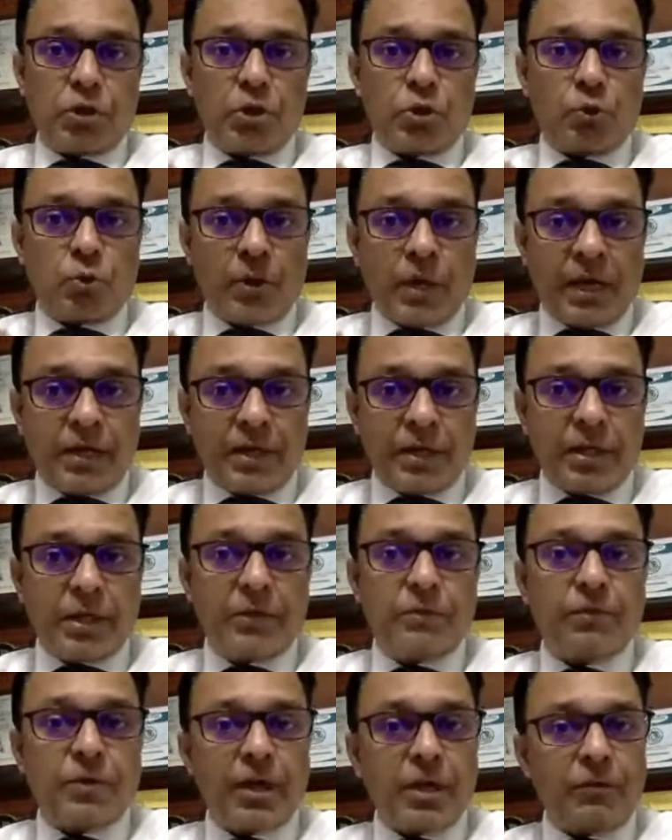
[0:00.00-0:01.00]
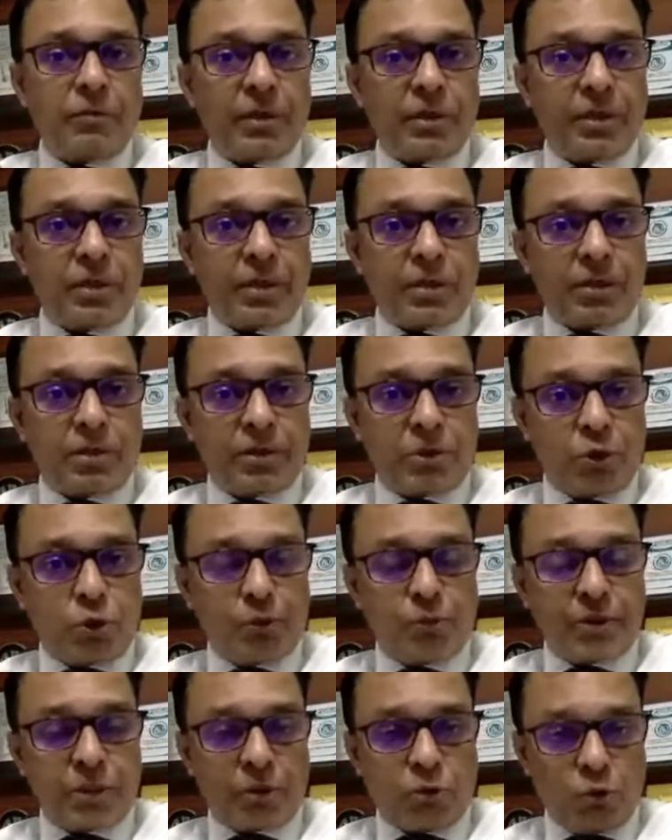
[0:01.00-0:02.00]
to identify whether
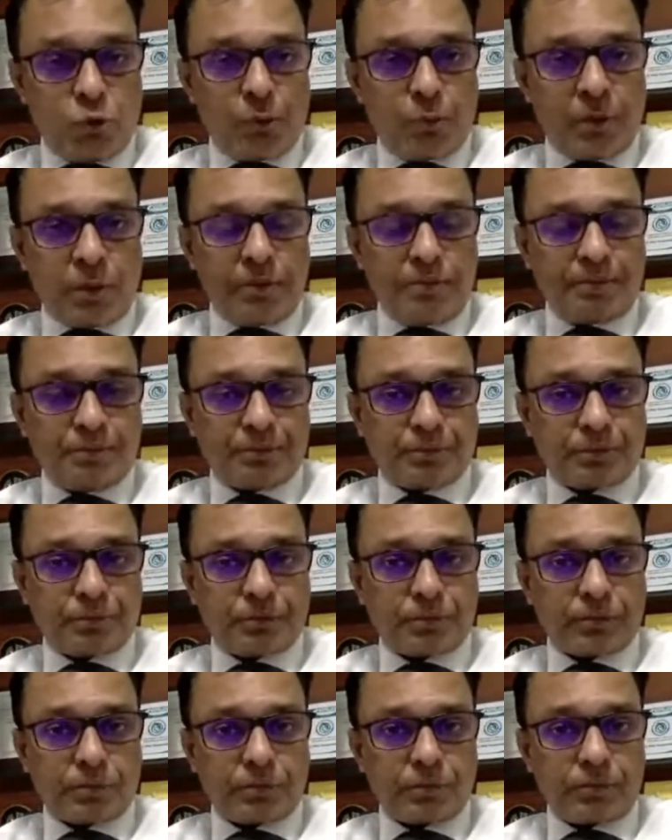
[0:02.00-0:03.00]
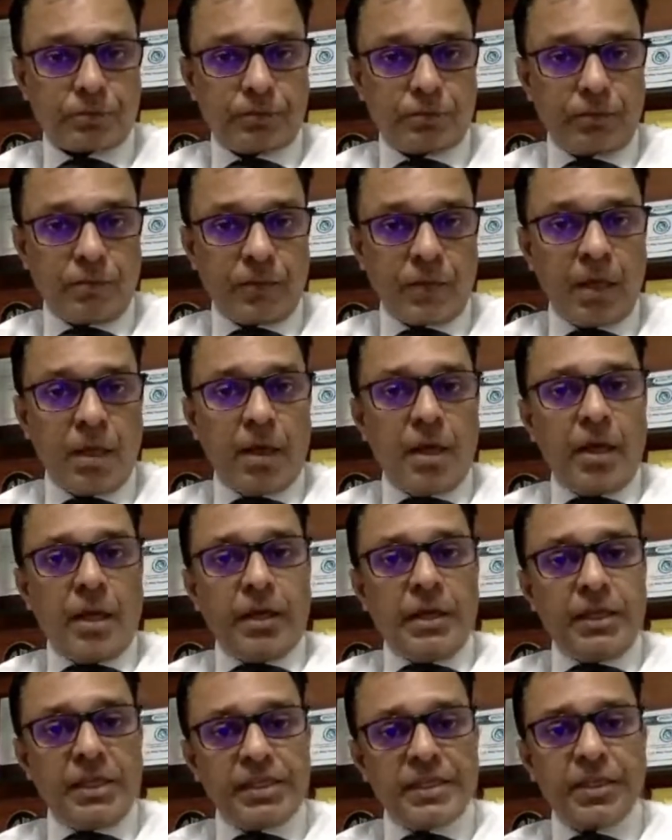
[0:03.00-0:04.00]
tubes are open,
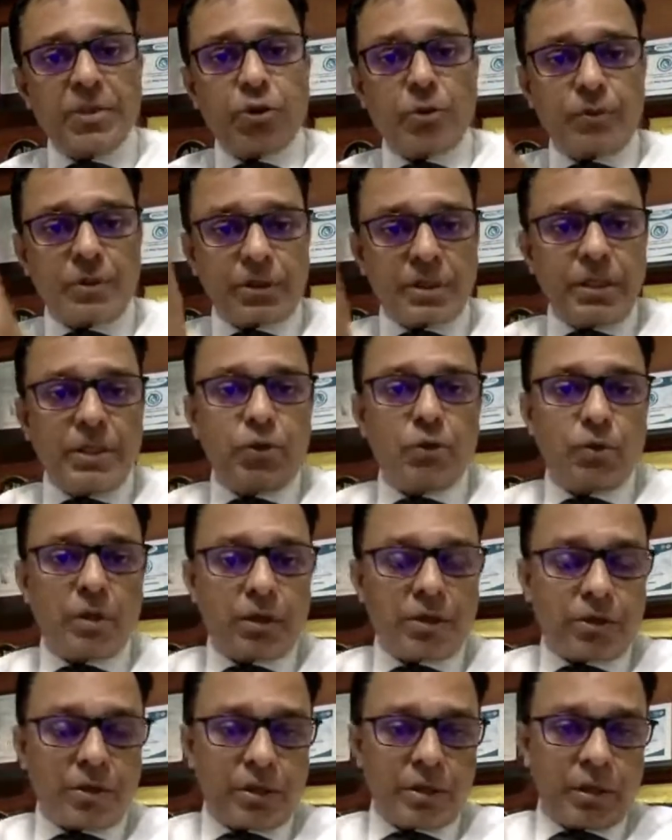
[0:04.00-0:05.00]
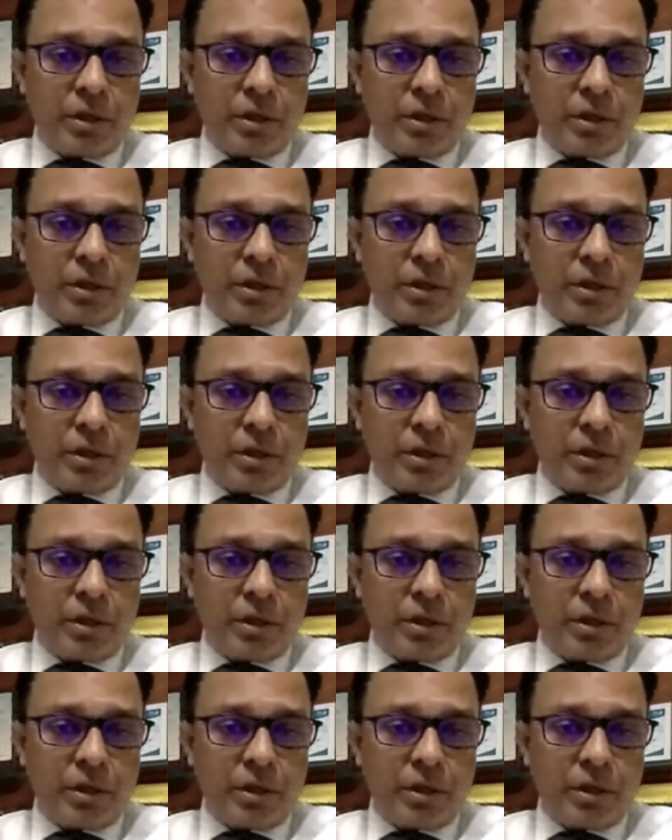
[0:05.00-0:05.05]
is that obviously you are